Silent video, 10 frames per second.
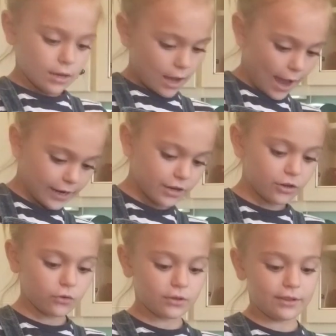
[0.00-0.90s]
I can
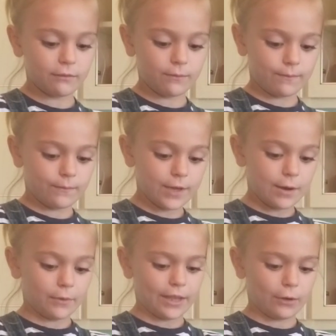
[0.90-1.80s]
use
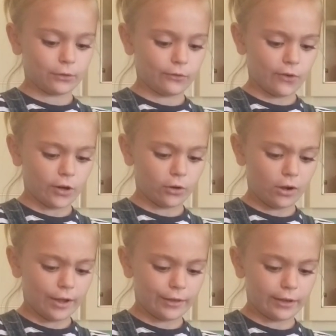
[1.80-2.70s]
it without the funnel,
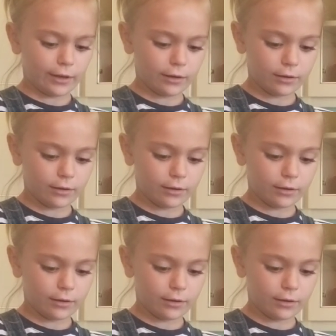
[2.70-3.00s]
I think.